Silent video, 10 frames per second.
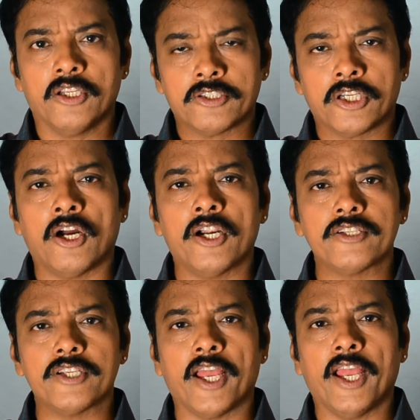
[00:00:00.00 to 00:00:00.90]
third
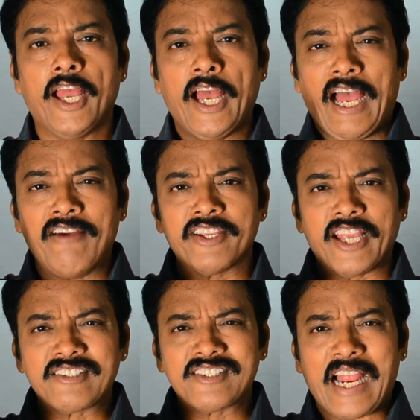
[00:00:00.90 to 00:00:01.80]
is a having
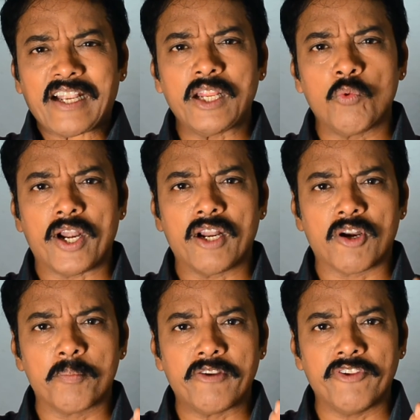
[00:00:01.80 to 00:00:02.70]
exactly 1
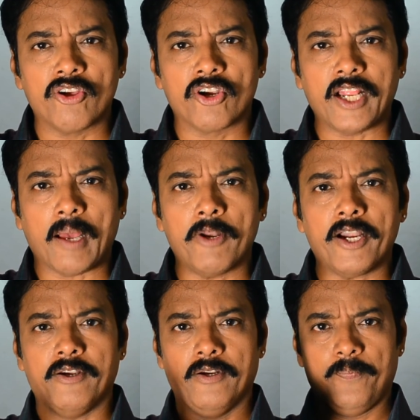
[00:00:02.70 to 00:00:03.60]
hour between your
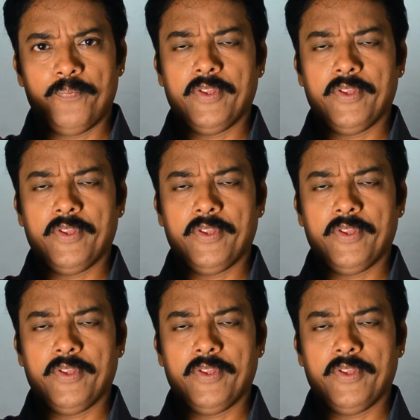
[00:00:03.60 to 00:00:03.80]
tablet